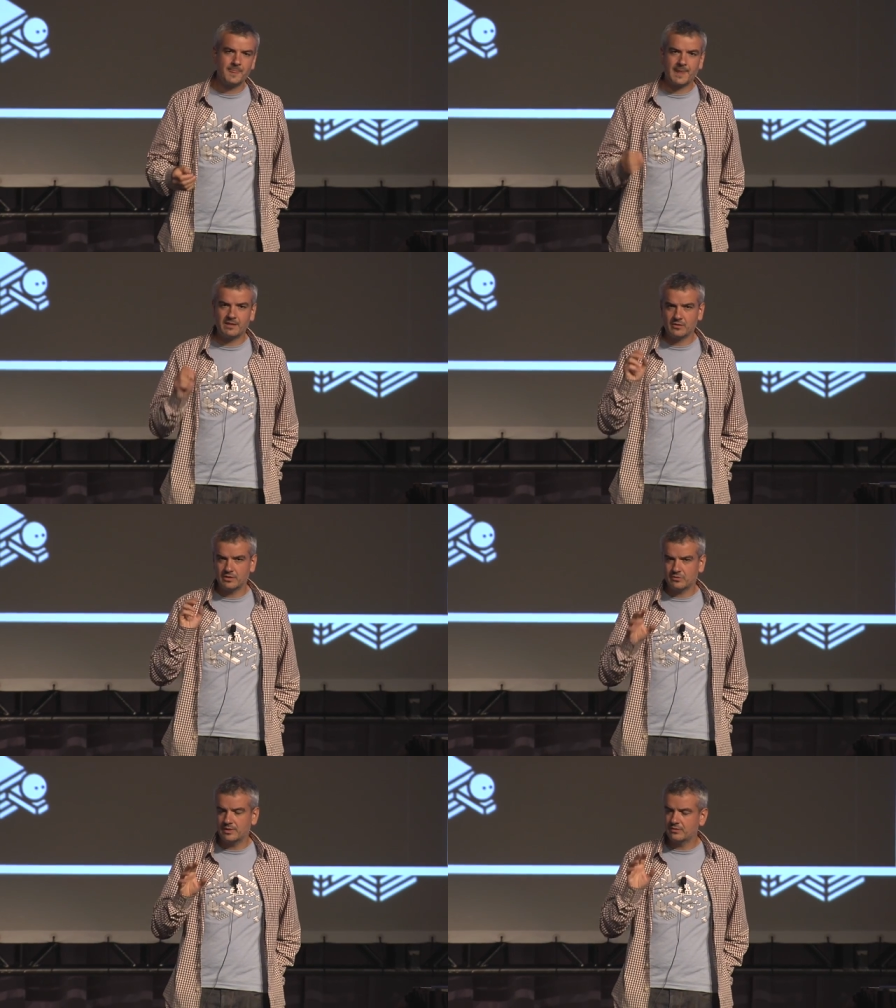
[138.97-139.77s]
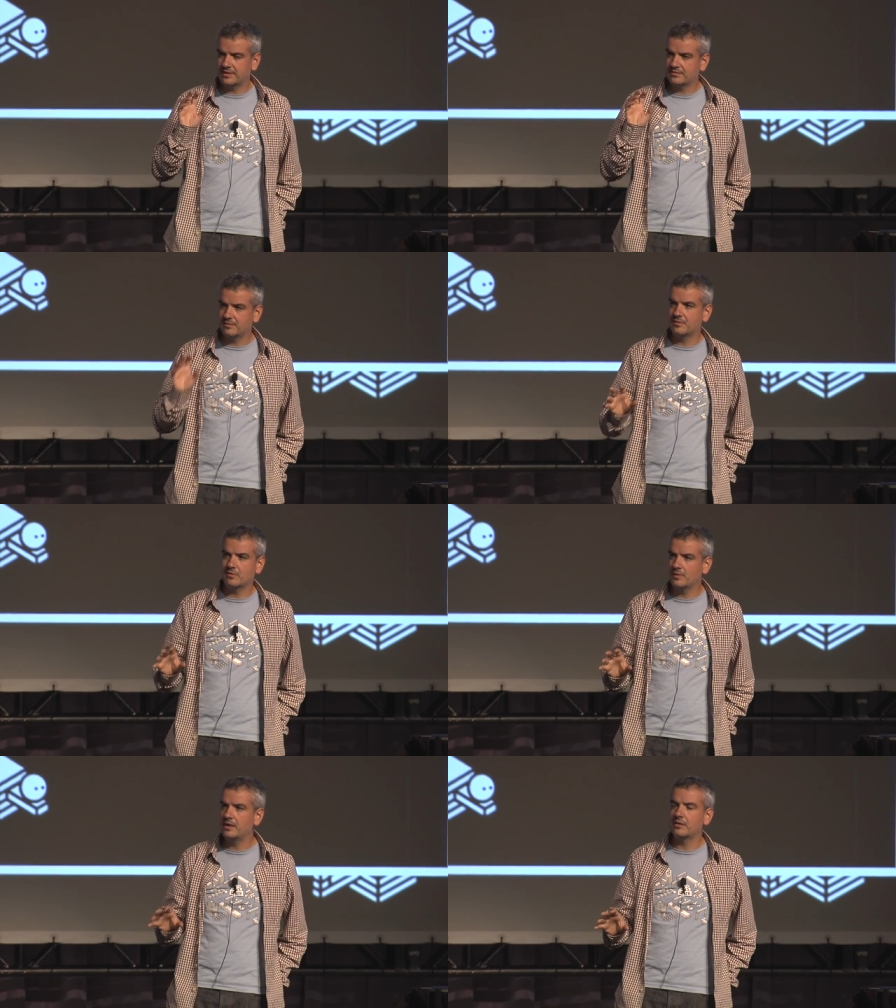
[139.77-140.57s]
and they're going to try to get something
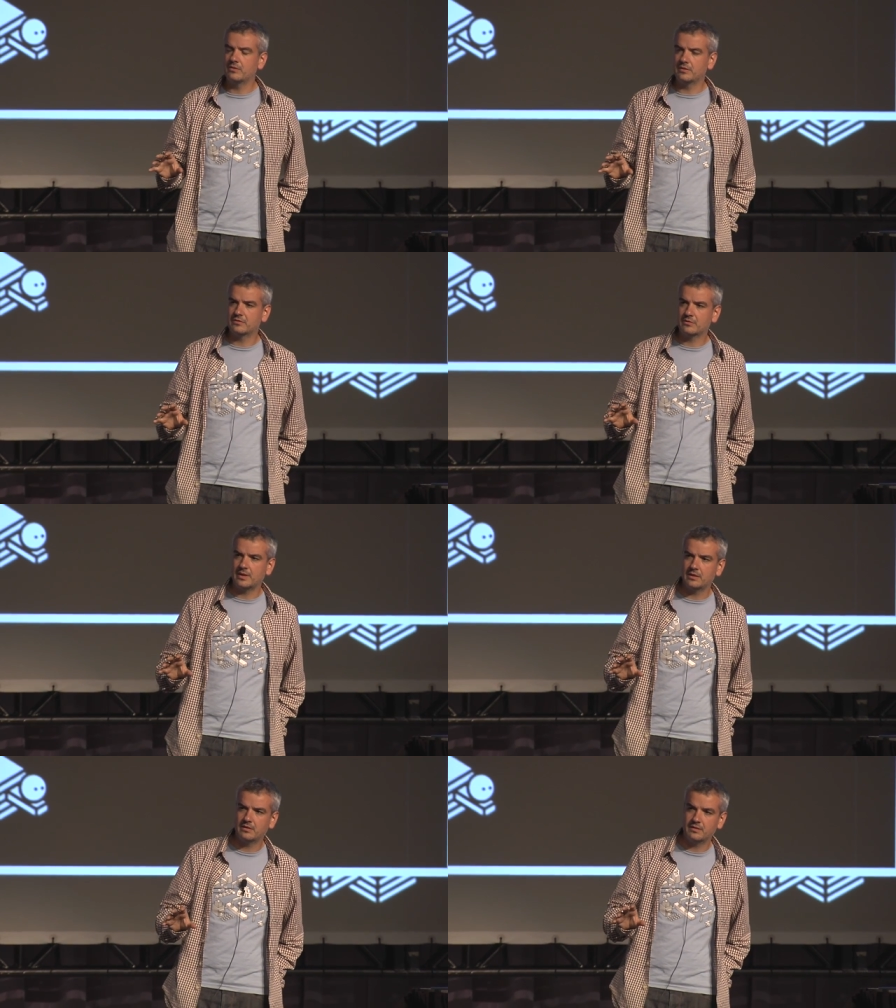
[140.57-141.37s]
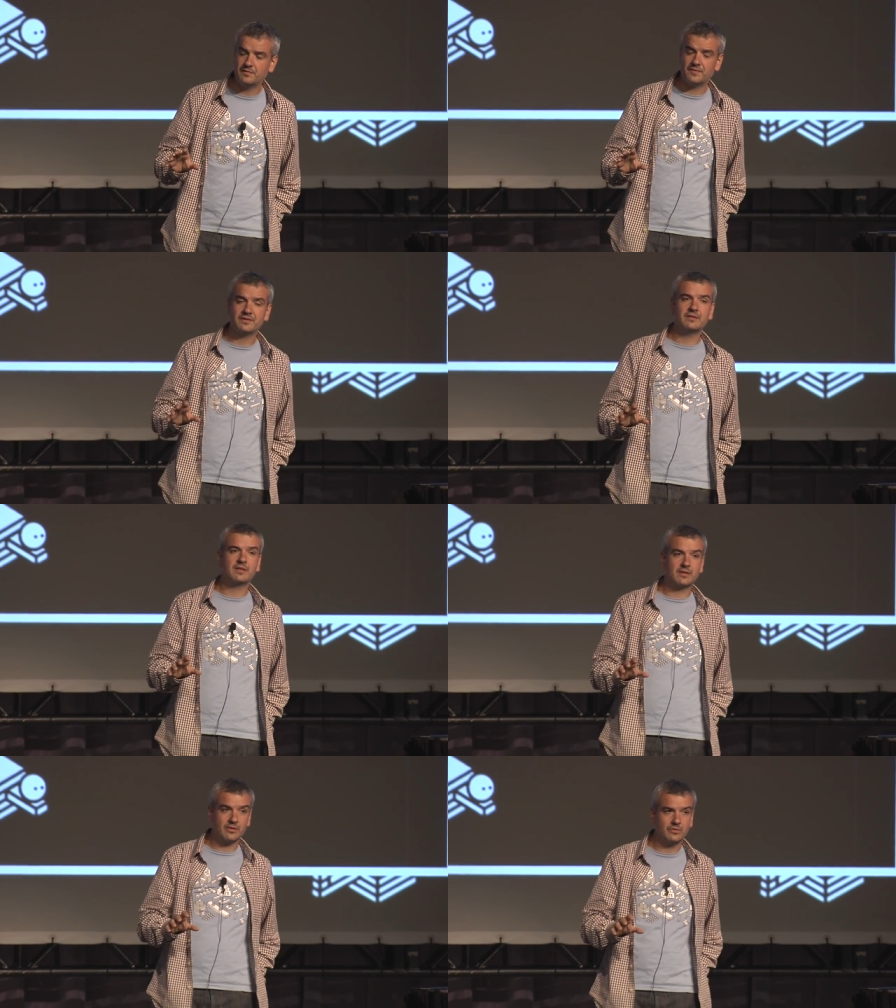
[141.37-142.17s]
really good in screen. And the first thing
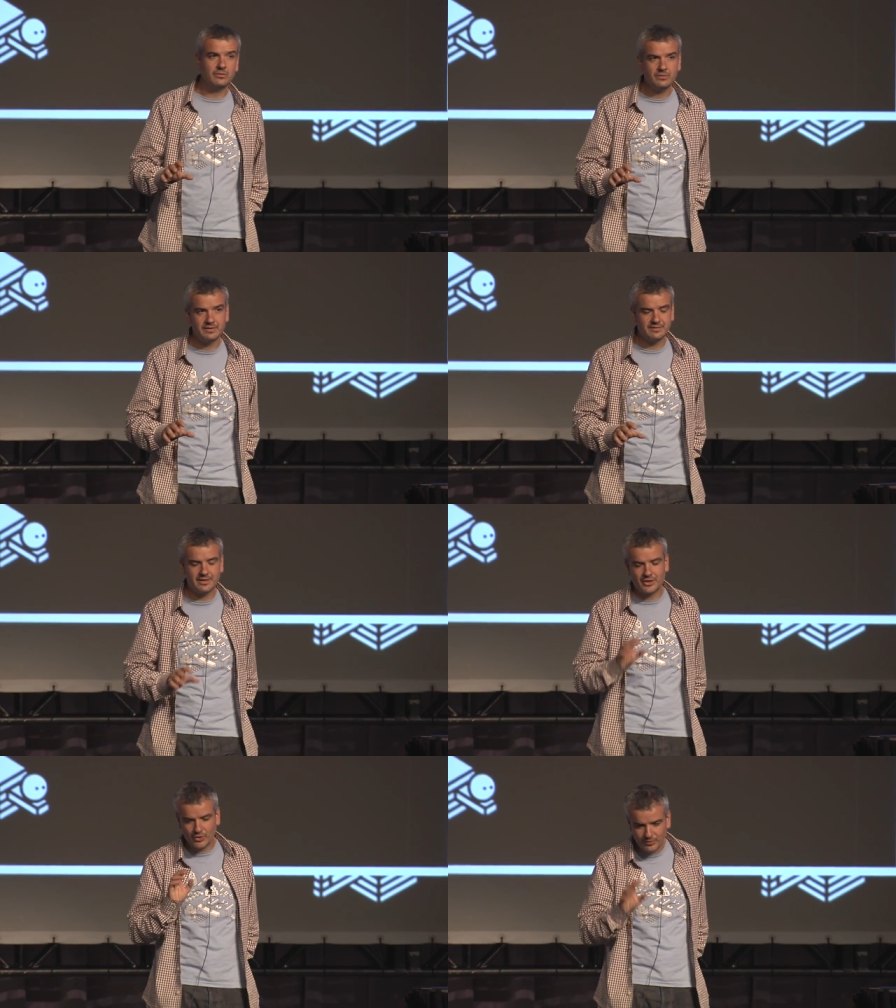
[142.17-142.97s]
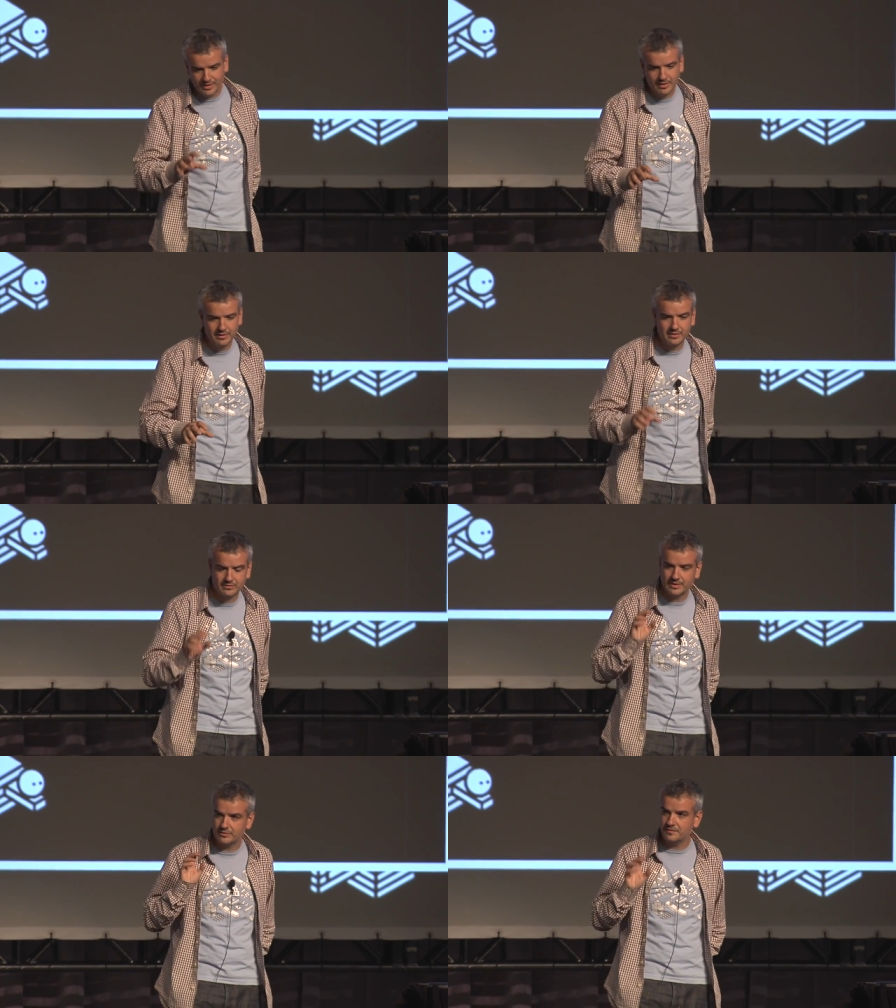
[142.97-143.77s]
that they do is that they go there and they
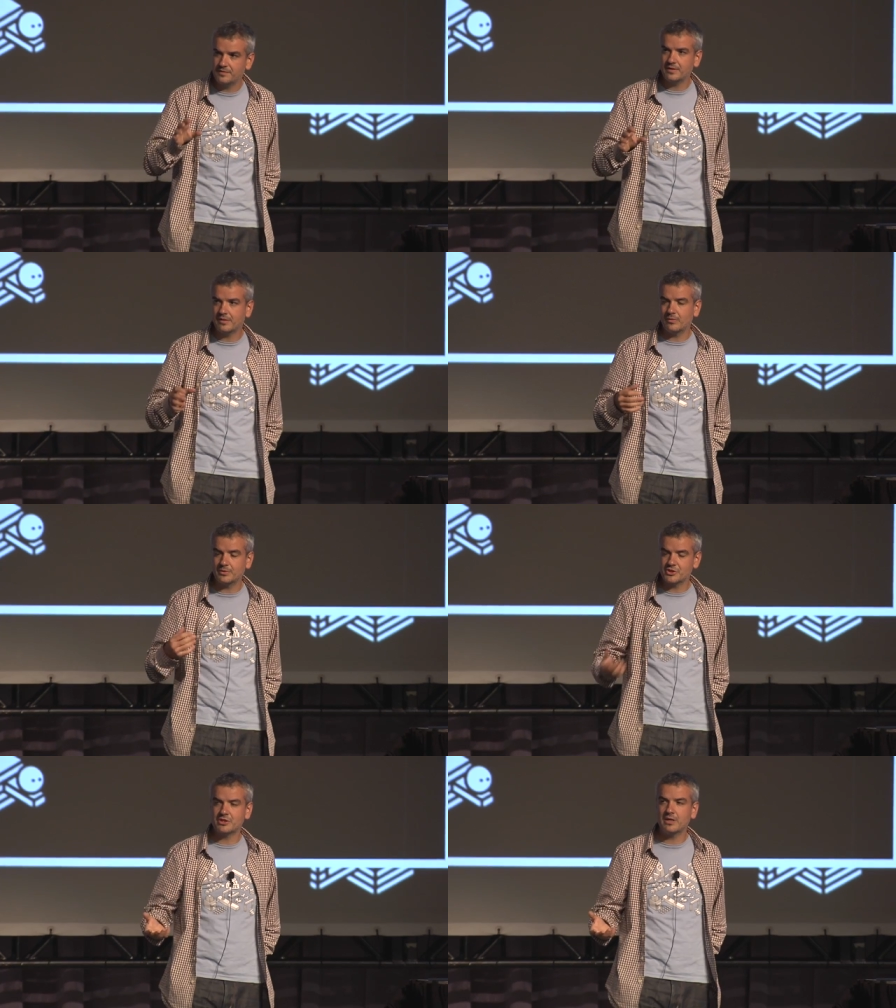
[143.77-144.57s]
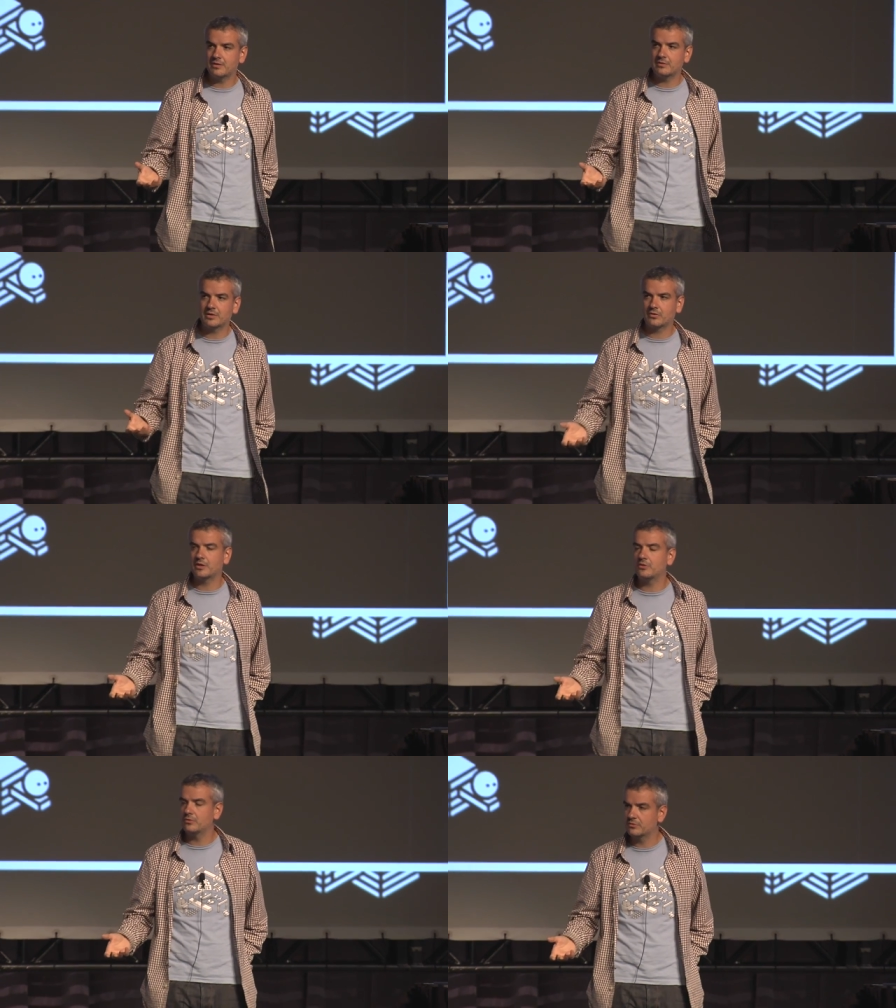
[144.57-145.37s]
try to figure out which shader they're going
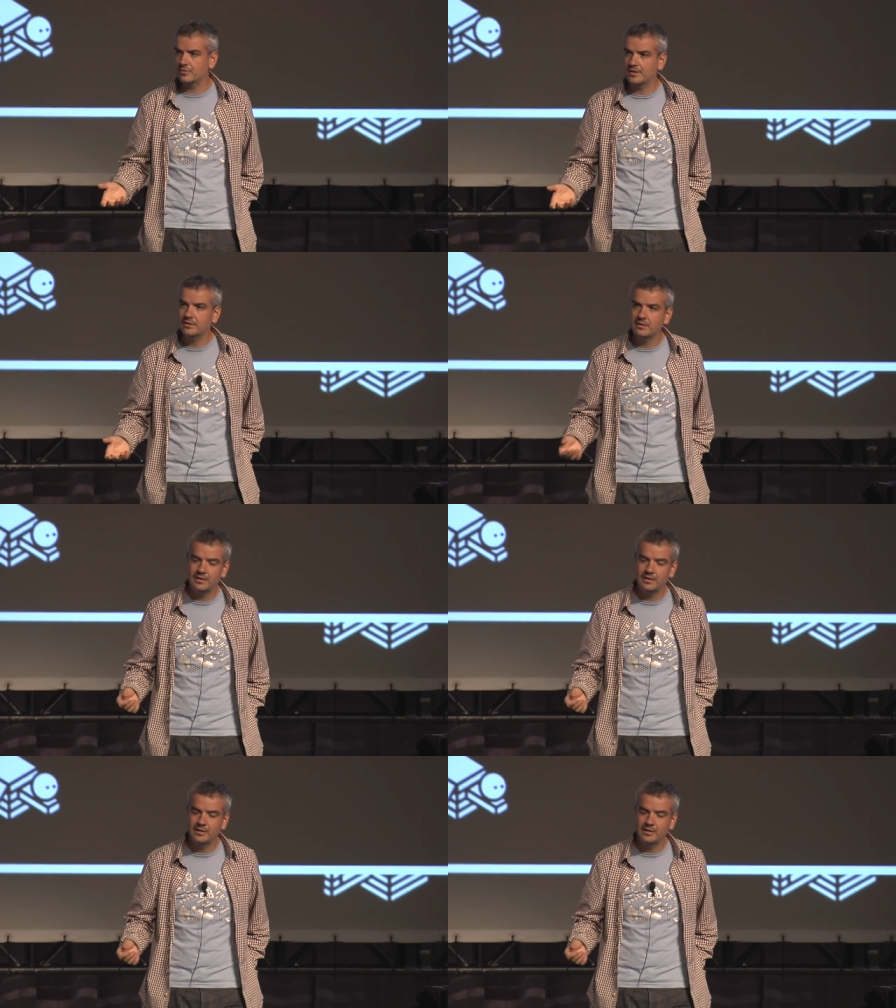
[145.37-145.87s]
to use, right?